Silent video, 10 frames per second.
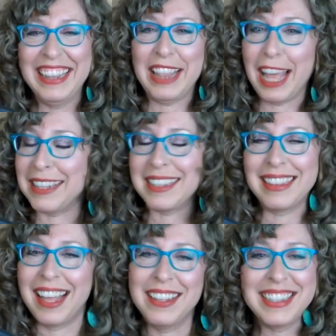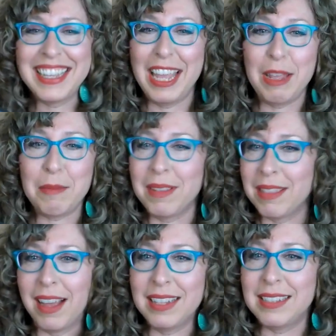that that's the game.
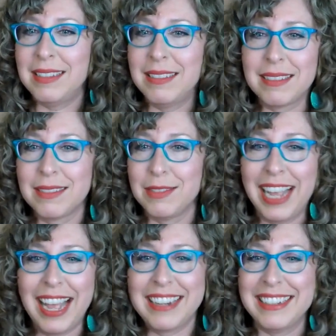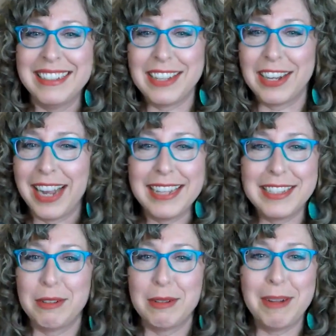Thoughts, reactions,
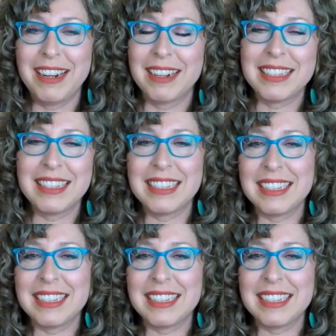sarcastic remarks?